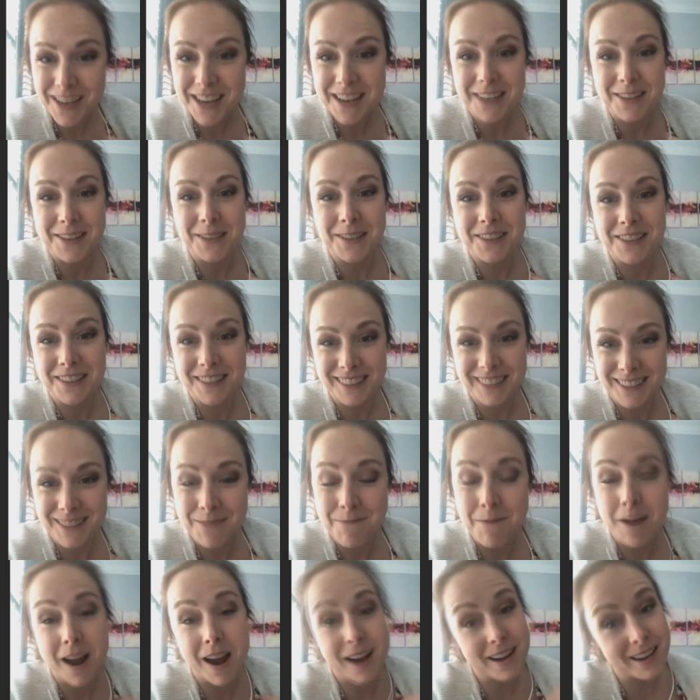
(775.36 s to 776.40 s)
Because
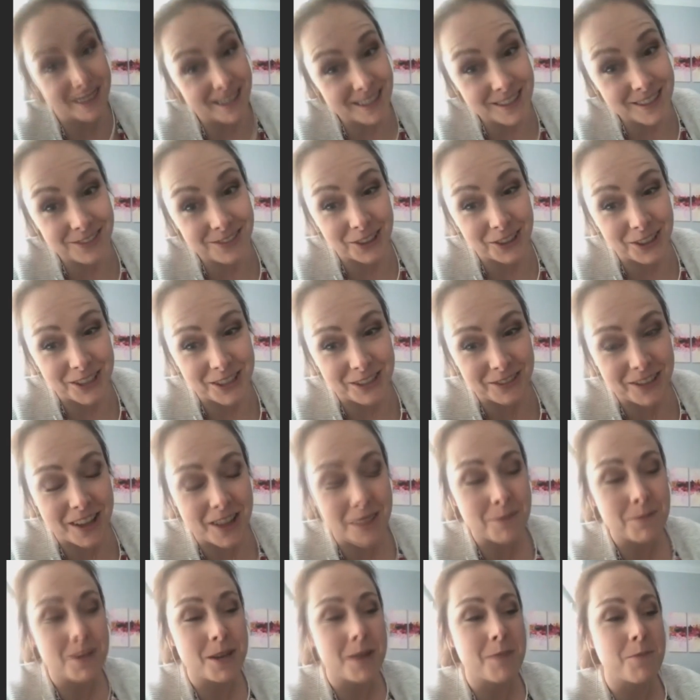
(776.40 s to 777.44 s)
mine is fully
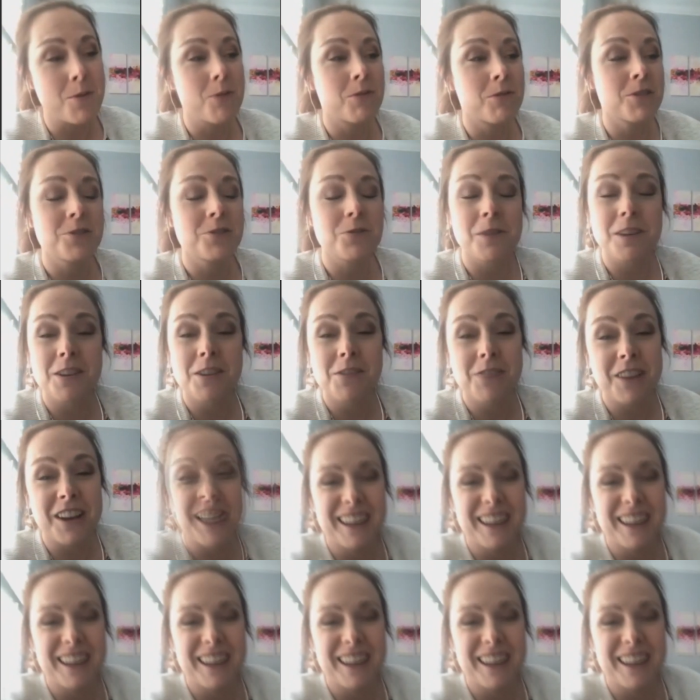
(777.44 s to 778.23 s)
developed. I'm over 25.